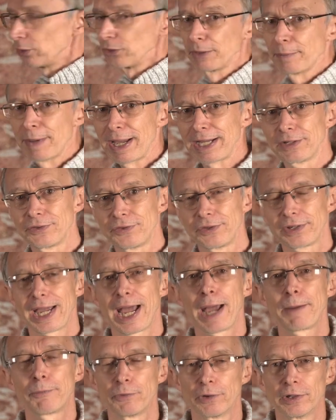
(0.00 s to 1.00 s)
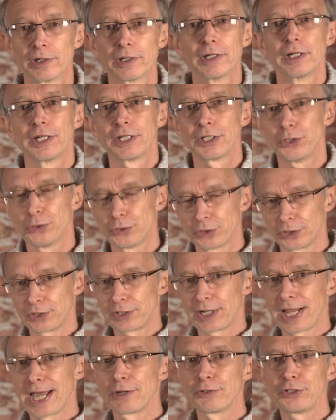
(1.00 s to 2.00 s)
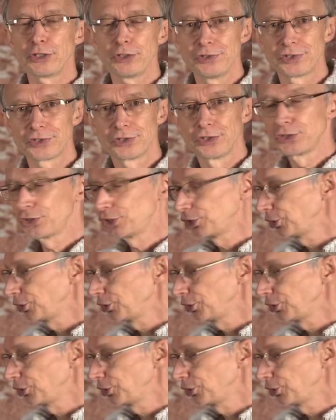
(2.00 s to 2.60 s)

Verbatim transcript: on the back of the camera, you can now use the